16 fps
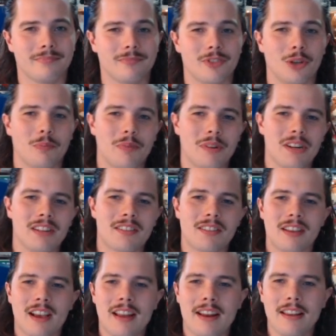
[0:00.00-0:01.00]
So pretty
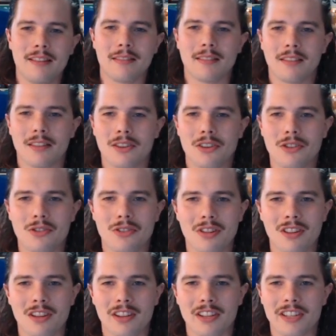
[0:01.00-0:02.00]
exciting,
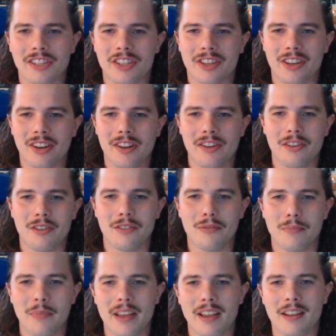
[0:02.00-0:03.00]
cool looking
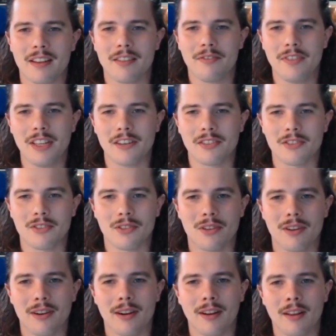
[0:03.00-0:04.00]
Shundo Mega
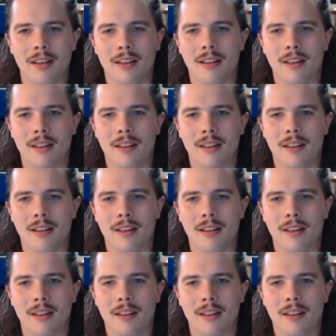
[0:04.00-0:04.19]
Venusaur.